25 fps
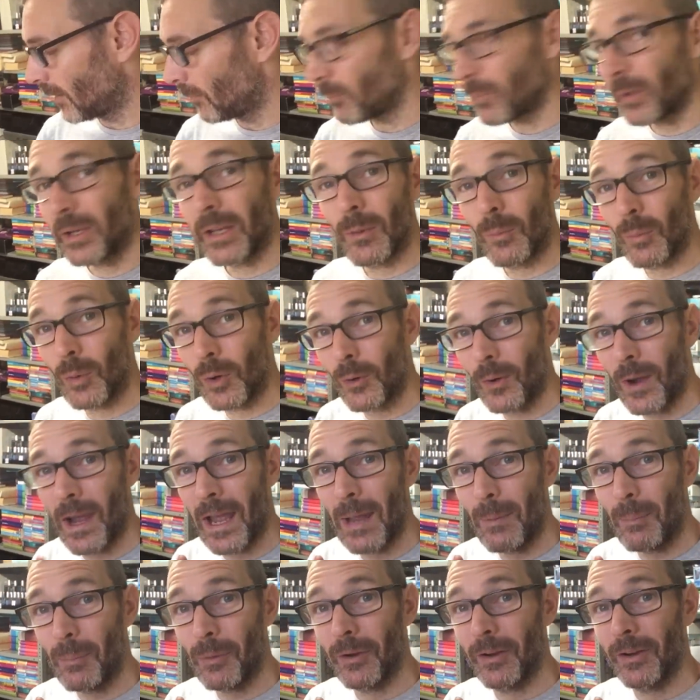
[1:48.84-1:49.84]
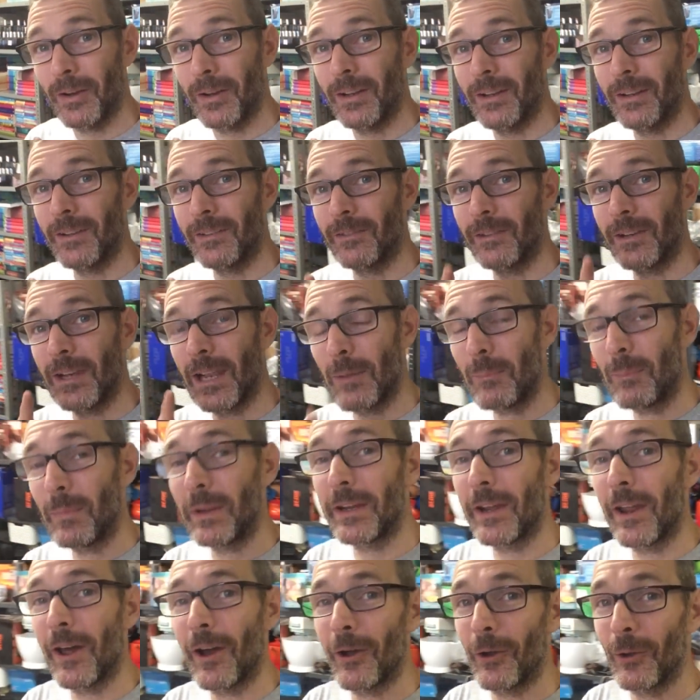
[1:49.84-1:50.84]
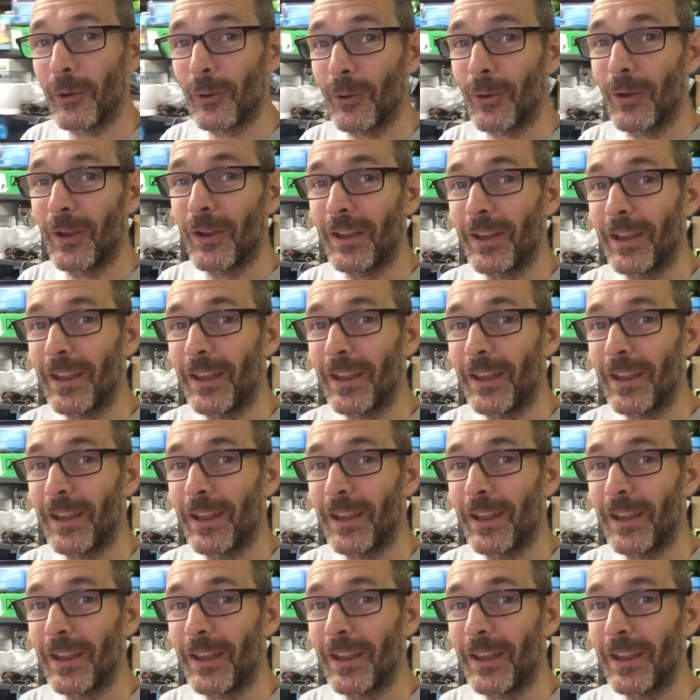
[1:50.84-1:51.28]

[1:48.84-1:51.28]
But it will happen. Let me know